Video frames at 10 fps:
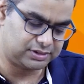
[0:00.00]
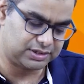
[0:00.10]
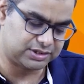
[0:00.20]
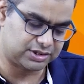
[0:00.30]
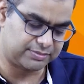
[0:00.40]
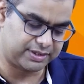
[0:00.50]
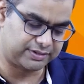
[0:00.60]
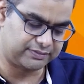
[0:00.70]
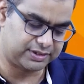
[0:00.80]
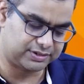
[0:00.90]

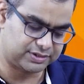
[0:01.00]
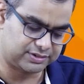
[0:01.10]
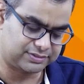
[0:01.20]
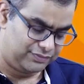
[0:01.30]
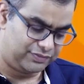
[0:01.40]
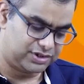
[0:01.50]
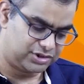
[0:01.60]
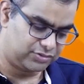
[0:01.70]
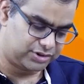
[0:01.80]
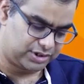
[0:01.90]
unsystematic variance.
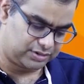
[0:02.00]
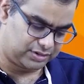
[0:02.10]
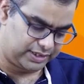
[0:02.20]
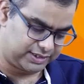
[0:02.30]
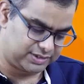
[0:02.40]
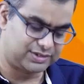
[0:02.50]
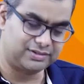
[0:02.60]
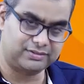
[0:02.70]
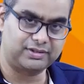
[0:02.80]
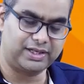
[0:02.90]
First question, let us
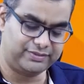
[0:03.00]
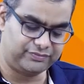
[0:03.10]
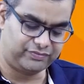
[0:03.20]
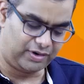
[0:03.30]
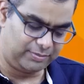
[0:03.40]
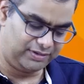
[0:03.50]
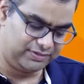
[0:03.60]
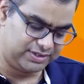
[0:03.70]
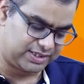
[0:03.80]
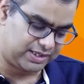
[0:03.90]
get formula,
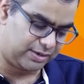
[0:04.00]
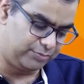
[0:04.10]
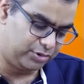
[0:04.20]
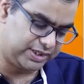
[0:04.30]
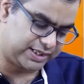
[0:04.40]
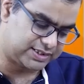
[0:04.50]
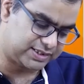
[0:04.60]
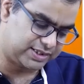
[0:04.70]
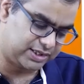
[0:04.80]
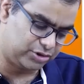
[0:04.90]
we'll see. Compute the
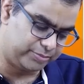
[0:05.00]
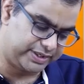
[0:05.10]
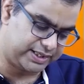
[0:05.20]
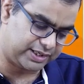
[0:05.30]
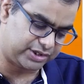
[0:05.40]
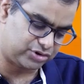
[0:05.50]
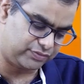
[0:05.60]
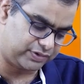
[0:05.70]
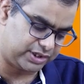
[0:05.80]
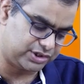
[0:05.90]
excess return to beta ratio
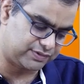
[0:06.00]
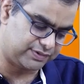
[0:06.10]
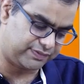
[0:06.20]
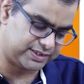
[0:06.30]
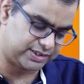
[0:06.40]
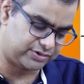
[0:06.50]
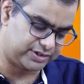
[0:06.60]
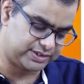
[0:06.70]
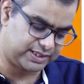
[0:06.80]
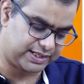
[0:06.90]
for each of the 5
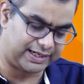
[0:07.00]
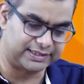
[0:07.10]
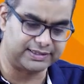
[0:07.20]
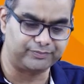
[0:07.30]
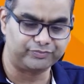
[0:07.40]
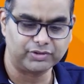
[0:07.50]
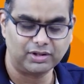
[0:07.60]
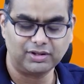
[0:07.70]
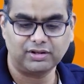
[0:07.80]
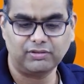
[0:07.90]
securities and rank them.
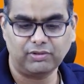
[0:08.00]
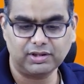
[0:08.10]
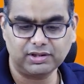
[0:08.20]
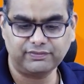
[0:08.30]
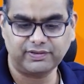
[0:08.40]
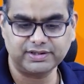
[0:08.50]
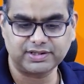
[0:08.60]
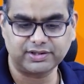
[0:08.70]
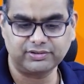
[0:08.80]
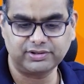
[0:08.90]
Now, what are the 5
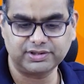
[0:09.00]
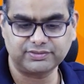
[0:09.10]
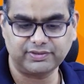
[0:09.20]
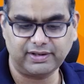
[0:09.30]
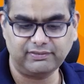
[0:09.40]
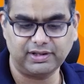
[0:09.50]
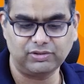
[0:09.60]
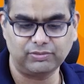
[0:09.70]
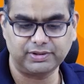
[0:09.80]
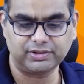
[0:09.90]
securities we have?
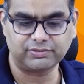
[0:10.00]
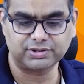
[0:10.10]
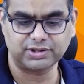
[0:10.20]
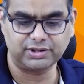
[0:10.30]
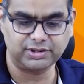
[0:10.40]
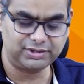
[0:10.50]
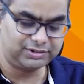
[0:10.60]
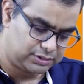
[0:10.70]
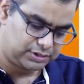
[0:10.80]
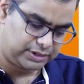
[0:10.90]
I'll open the question here.
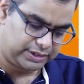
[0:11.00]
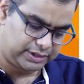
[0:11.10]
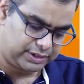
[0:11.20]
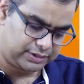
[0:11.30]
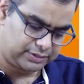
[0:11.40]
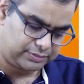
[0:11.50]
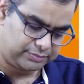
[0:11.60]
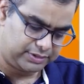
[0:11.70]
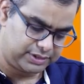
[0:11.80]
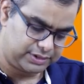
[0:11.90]
A,
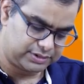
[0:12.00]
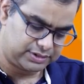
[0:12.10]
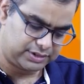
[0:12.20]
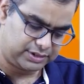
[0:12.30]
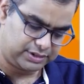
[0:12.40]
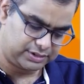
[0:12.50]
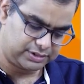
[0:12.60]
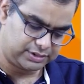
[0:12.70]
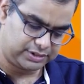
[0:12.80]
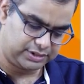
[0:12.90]
B, C,
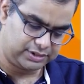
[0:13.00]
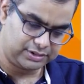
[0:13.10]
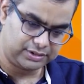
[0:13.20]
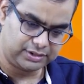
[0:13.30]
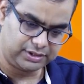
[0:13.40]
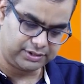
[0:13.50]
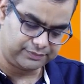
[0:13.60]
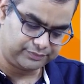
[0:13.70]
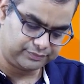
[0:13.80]
D, E.